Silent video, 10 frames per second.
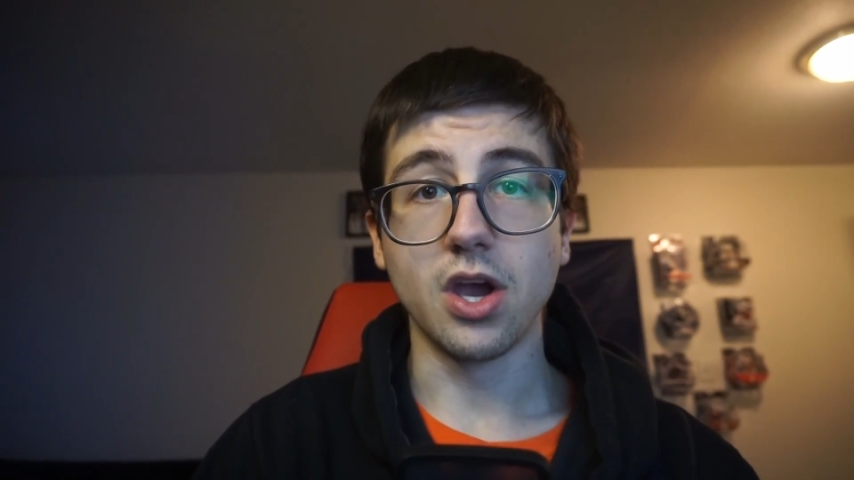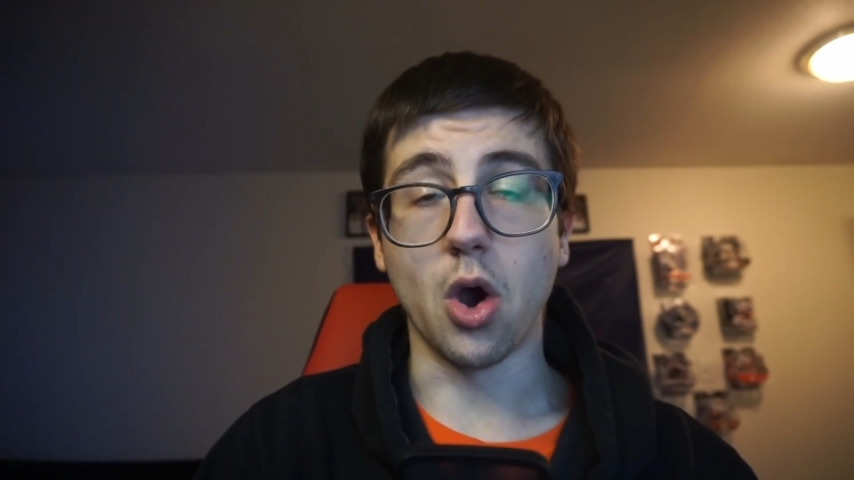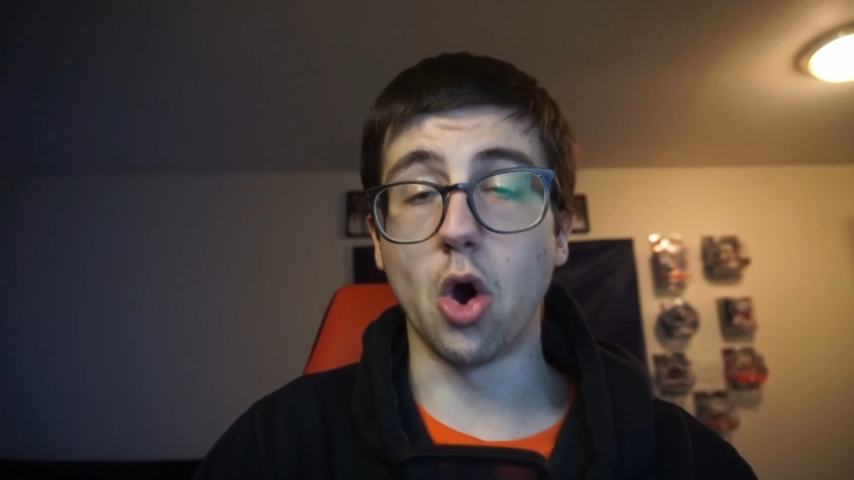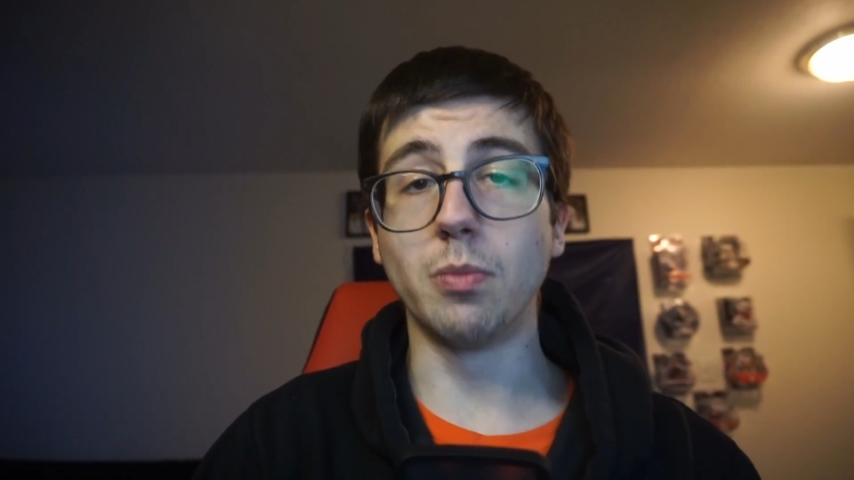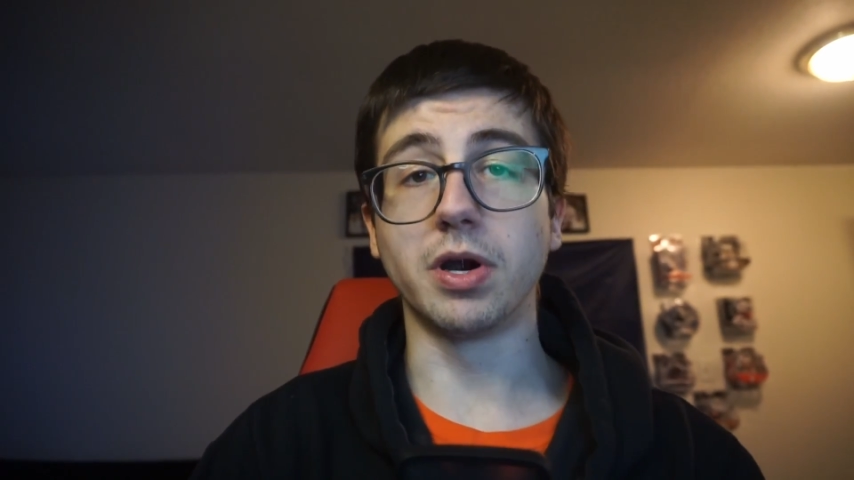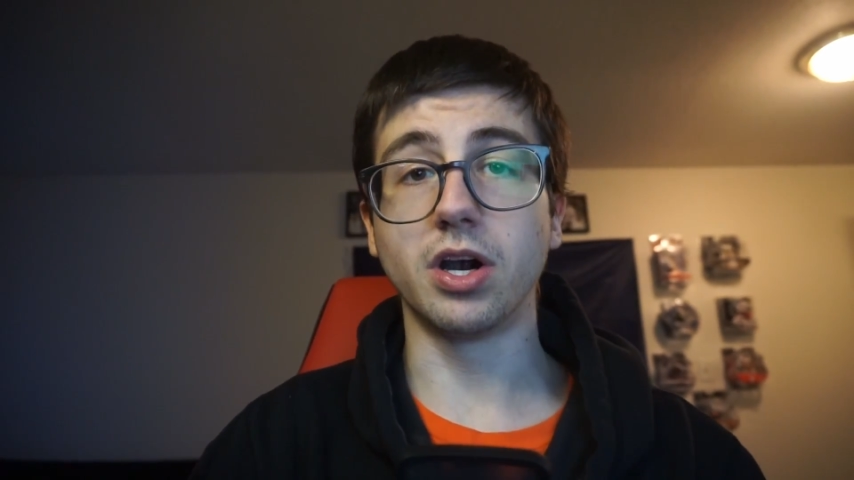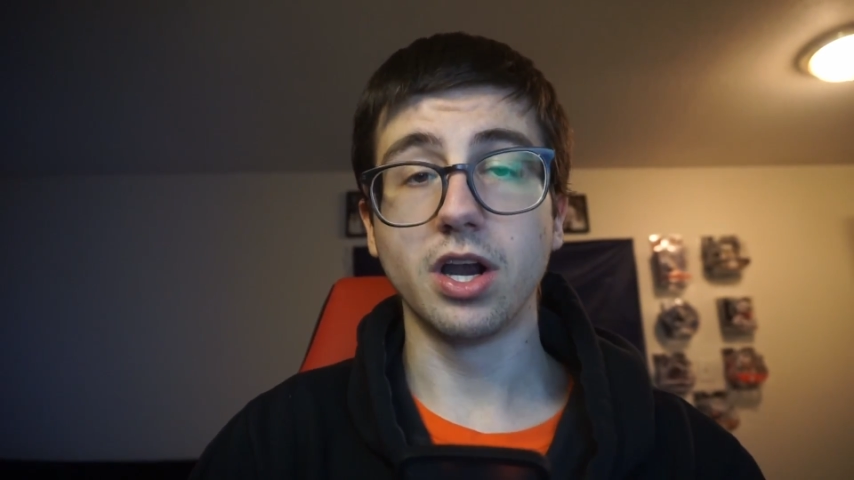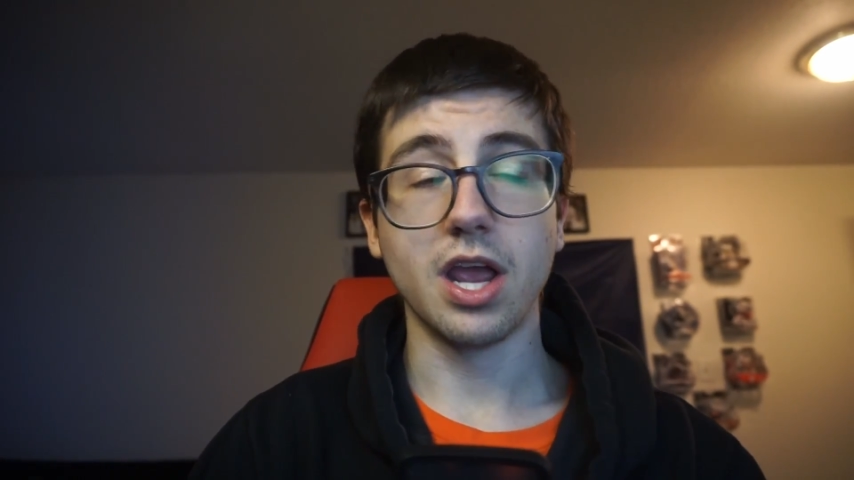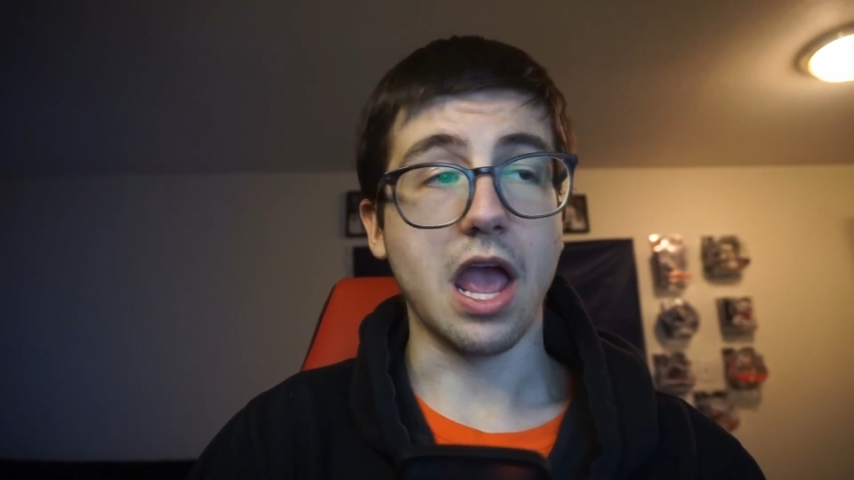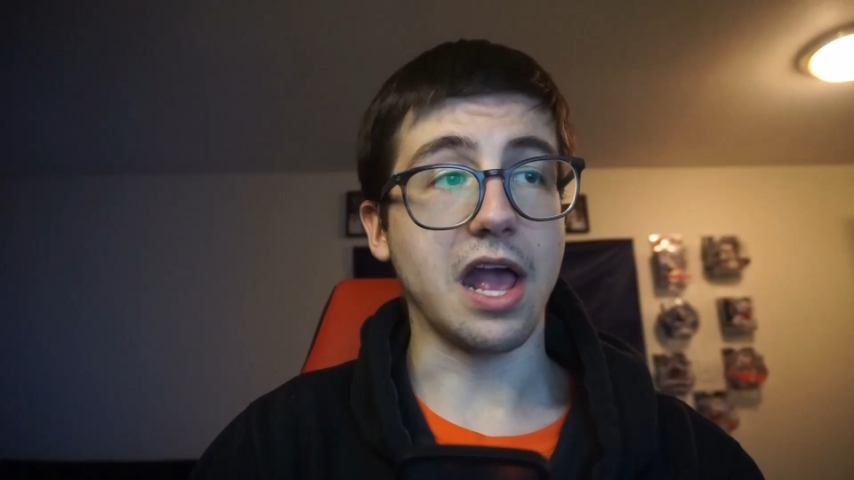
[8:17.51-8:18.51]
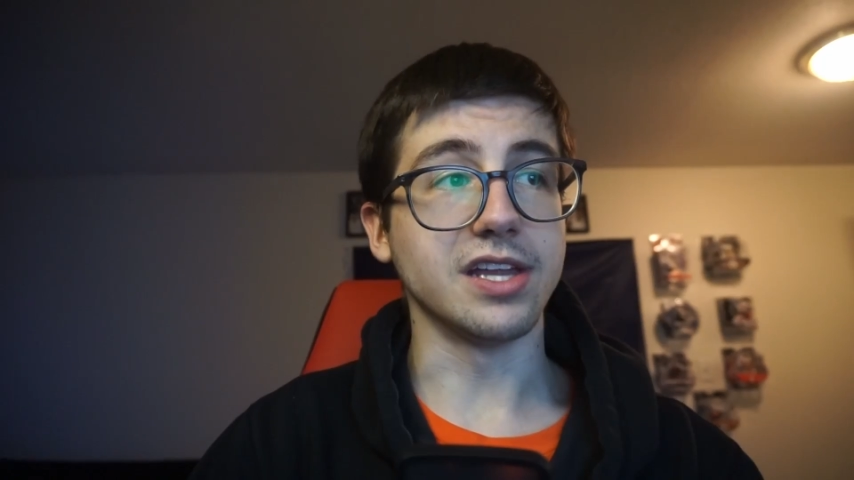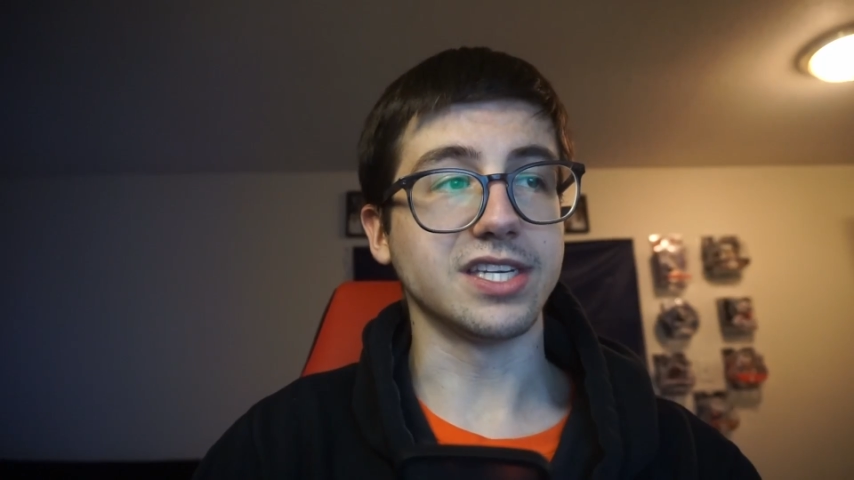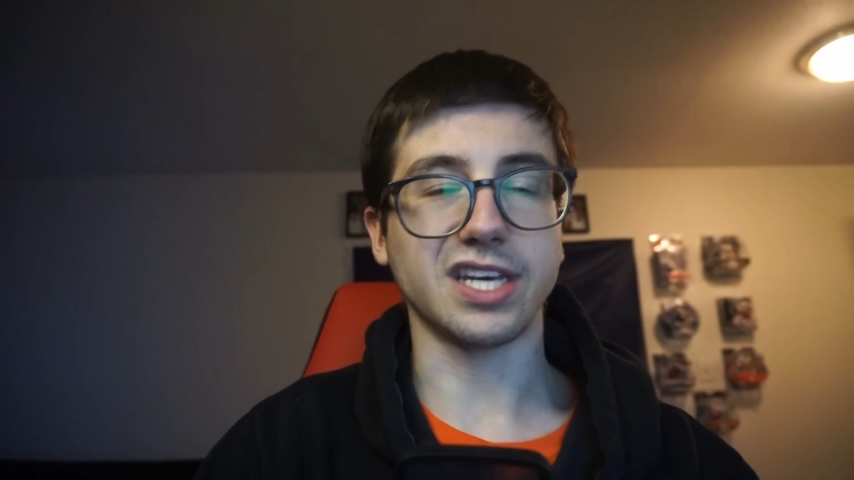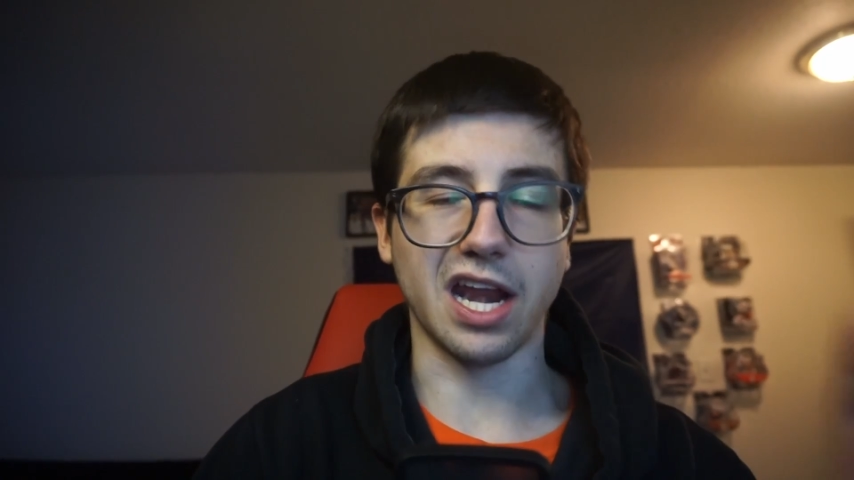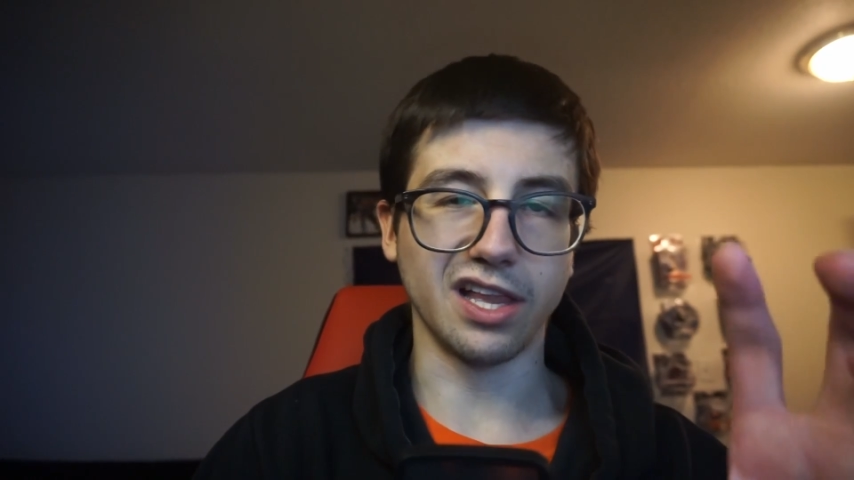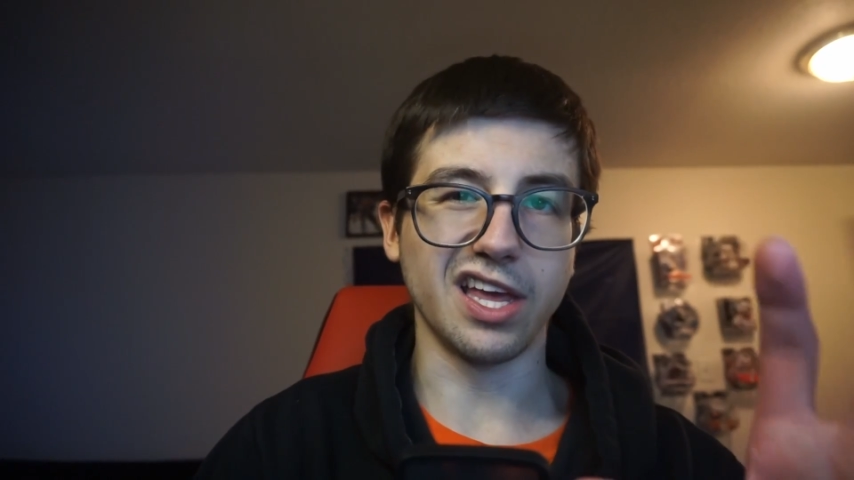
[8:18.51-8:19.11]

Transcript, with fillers: homer as he kind of